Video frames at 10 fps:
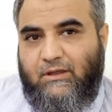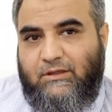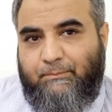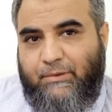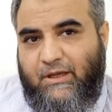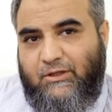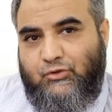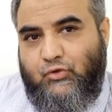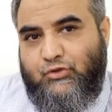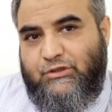The pain
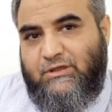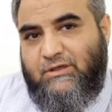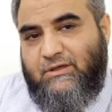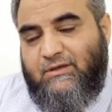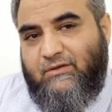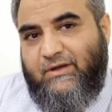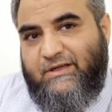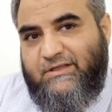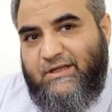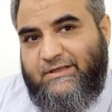usually
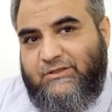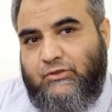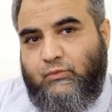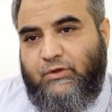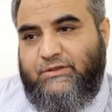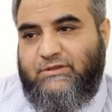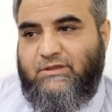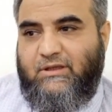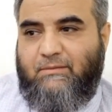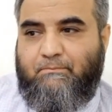radiates towards
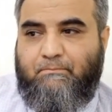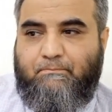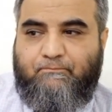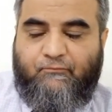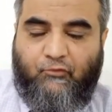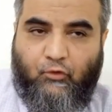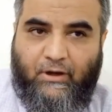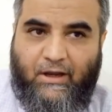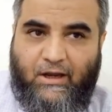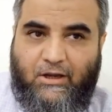the
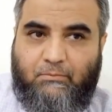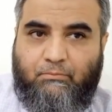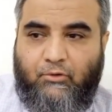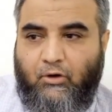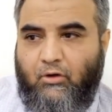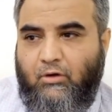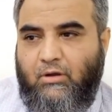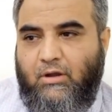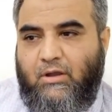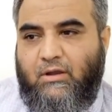forehead, brow,
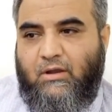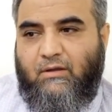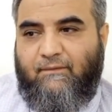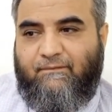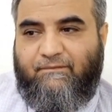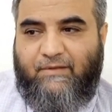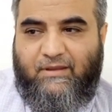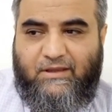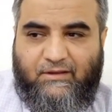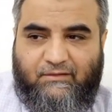
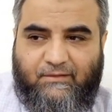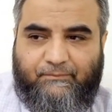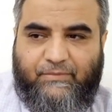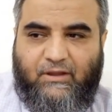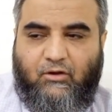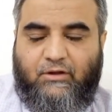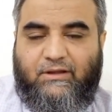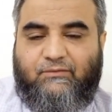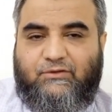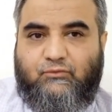ear, or
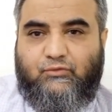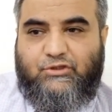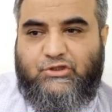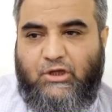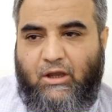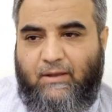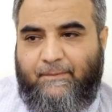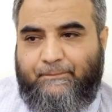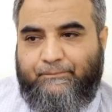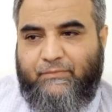even to the jaw.
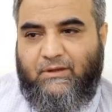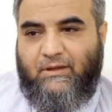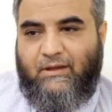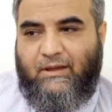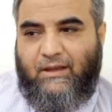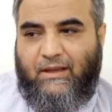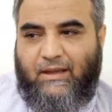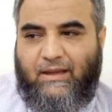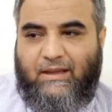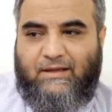
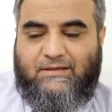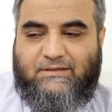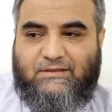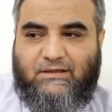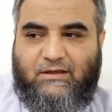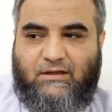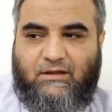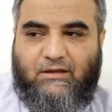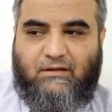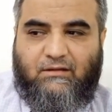And
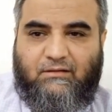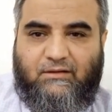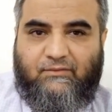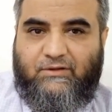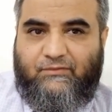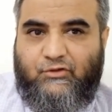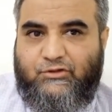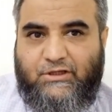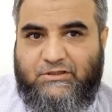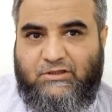even if you
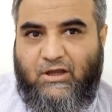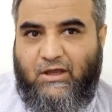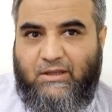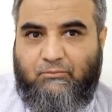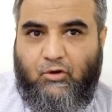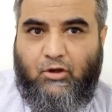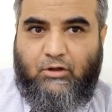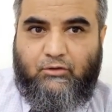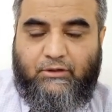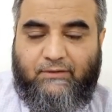touch the
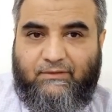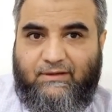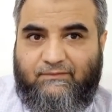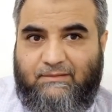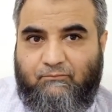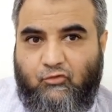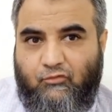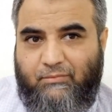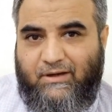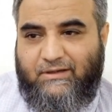eyeball or even if the
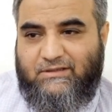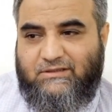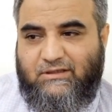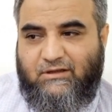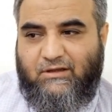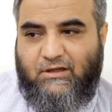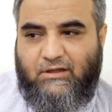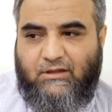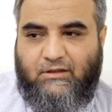movement is there,